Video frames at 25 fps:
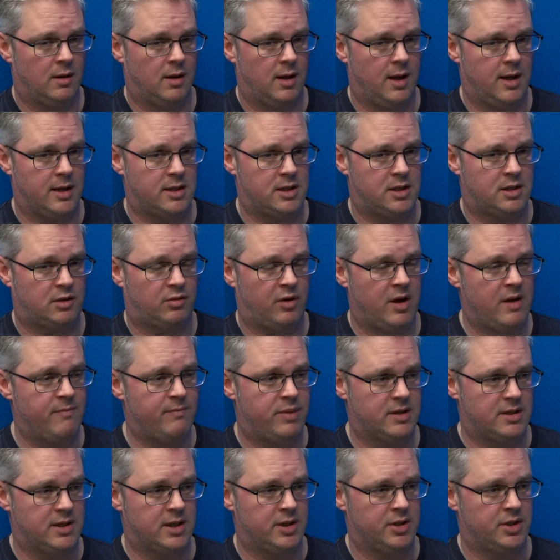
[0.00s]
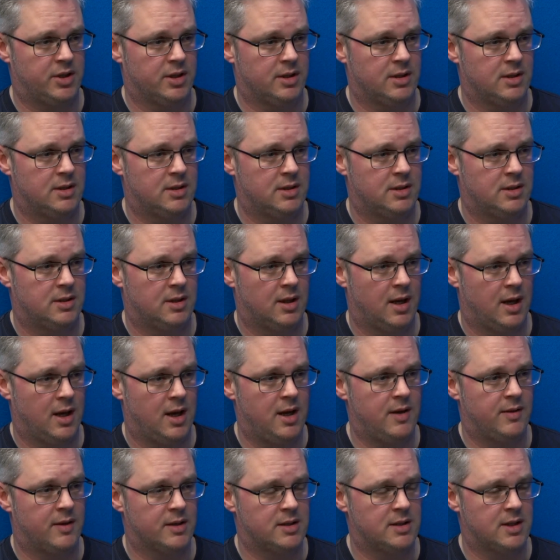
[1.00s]
extreme positions at
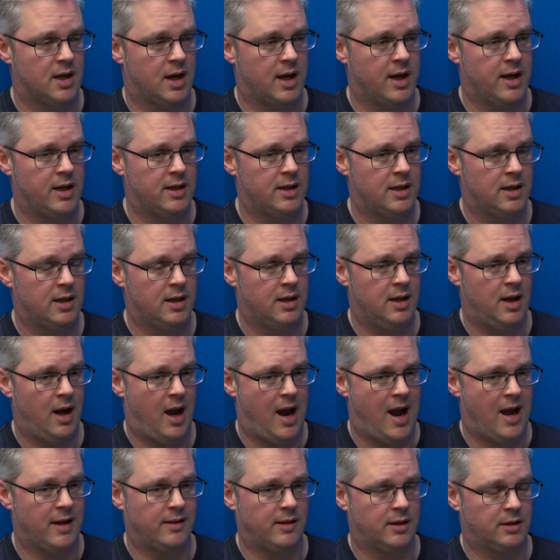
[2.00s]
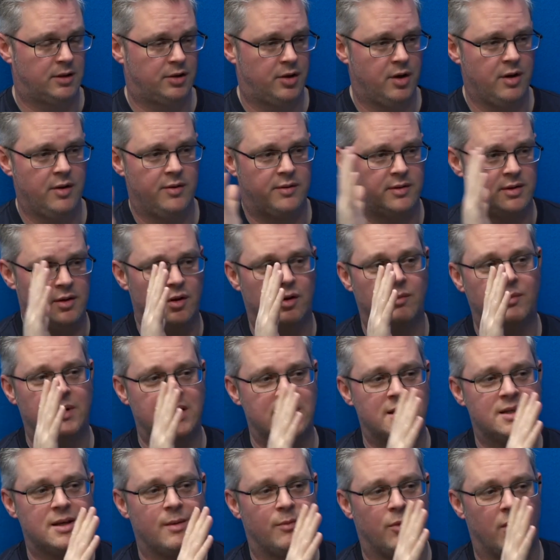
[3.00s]
either side and the truth's normally
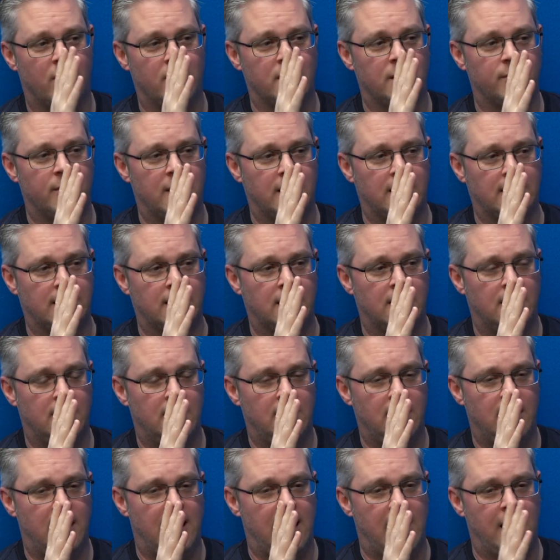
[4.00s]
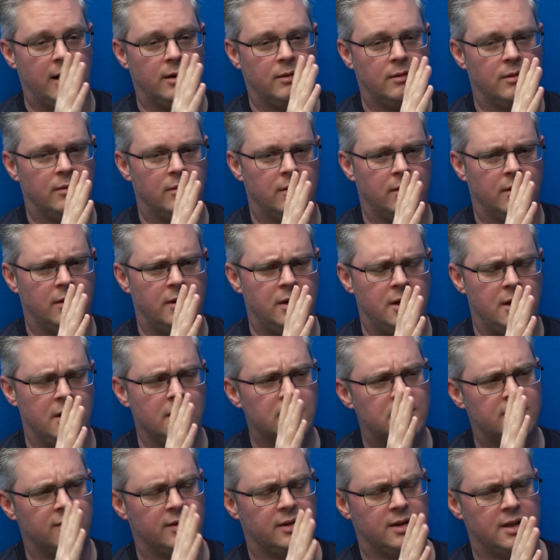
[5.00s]
somewhere in the middle. And
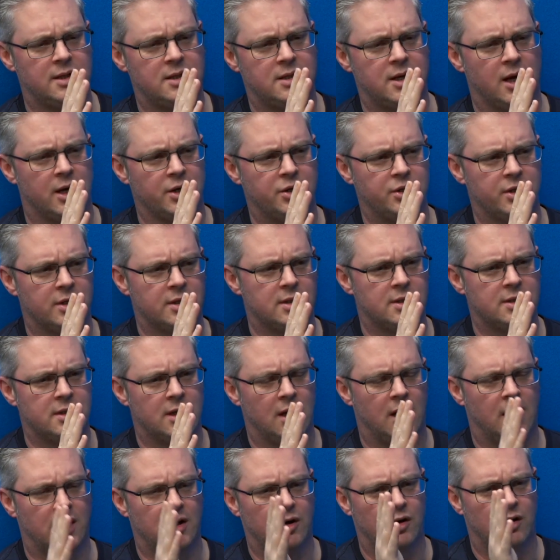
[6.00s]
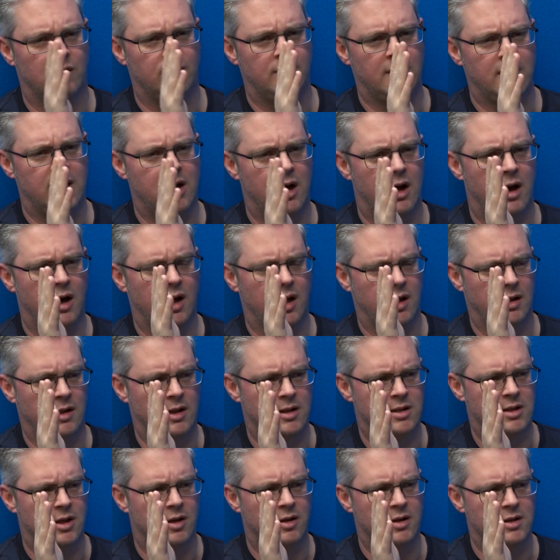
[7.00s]
useful discussions are normally arguing the
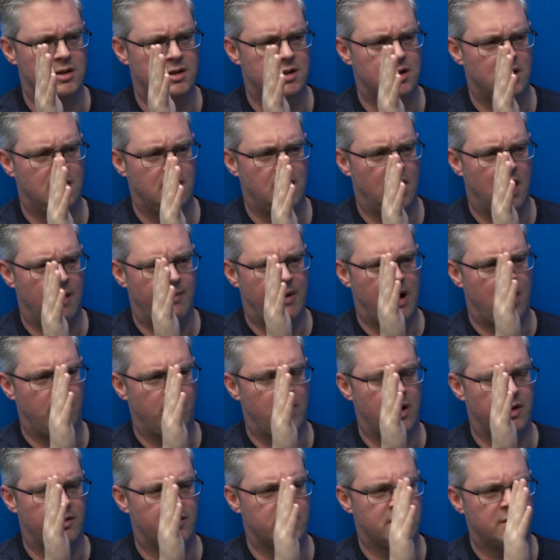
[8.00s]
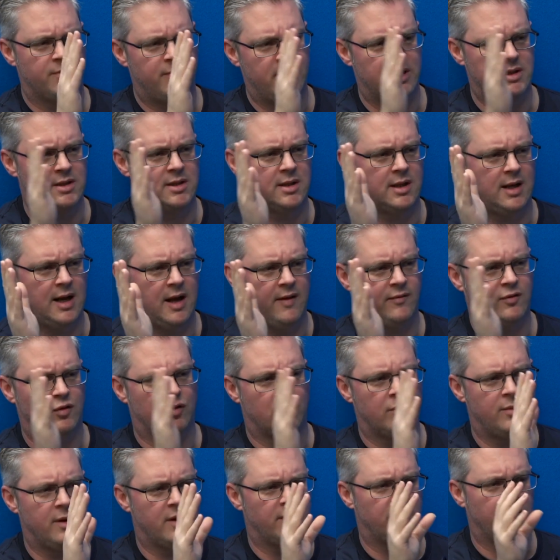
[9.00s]
toss about whether it's a bit to the left
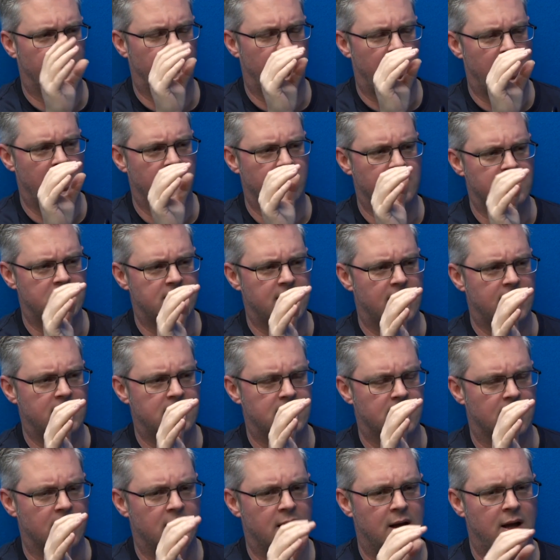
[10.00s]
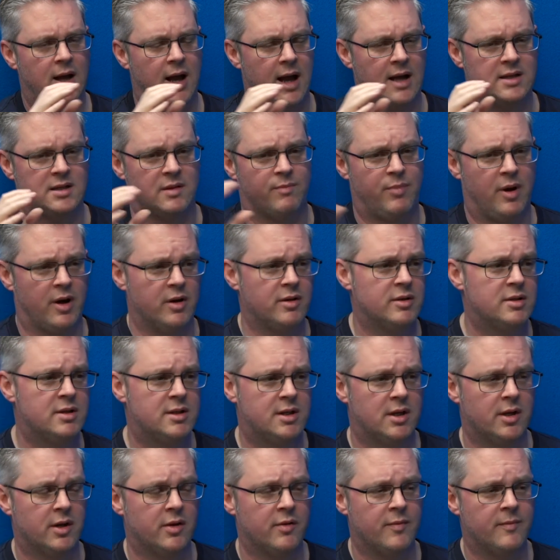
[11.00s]
or a bit to the right or the centre, as opposed
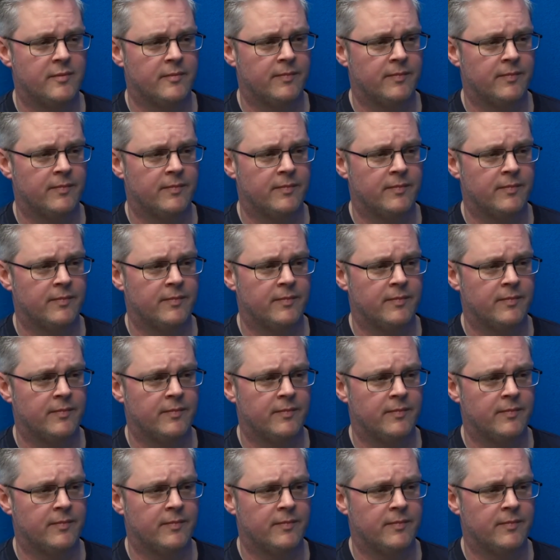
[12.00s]
to